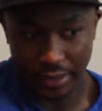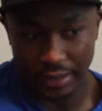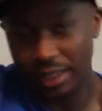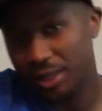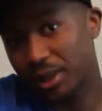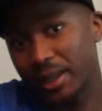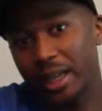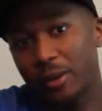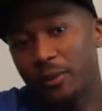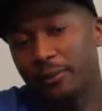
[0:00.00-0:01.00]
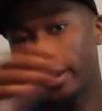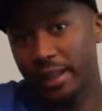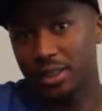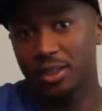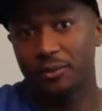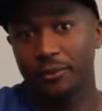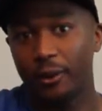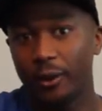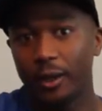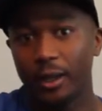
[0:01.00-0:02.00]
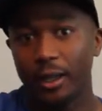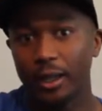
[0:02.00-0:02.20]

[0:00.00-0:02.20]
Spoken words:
Tenure's trying to get revenge for